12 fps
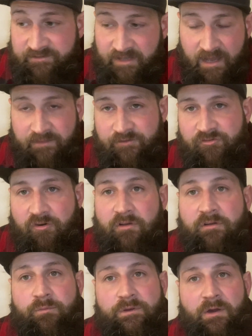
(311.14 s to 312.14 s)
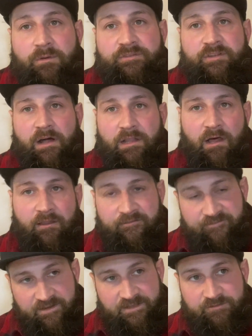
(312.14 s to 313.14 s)
out of the trunk, we noticed that a lot of the
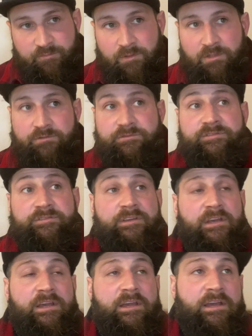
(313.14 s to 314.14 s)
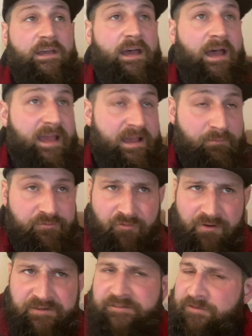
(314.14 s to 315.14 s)
fittings were loose. It was
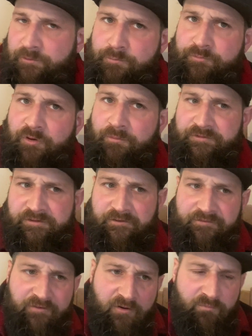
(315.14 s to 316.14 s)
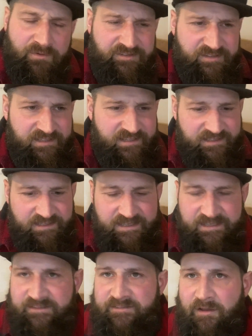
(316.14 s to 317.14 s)
running 2 dumps to the front, which it didn't
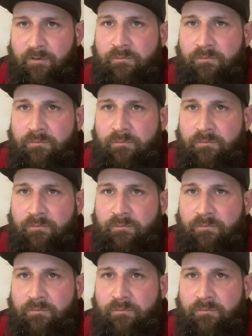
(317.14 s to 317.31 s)
need, so